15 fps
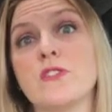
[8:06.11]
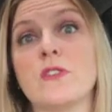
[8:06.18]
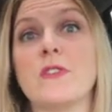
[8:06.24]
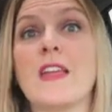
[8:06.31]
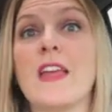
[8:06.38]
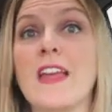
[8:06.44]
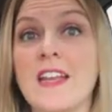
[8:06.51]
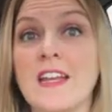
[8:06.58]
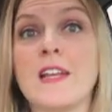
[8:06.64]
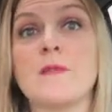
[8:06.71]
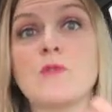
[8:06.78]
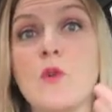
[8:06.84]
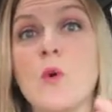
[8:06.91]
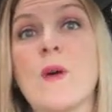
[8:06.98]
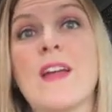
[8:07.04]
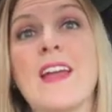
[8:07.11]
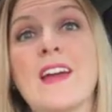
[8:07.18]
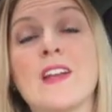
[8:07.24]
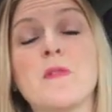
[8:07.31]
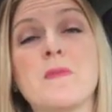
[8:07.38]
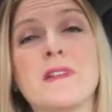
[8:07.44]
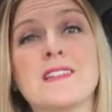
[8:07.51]
So they ended up going
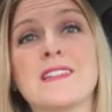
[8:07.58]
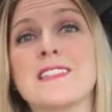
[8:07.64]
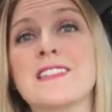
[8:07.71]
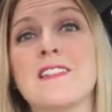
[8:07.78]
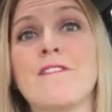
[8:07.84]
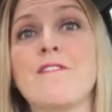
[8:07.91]
out of business.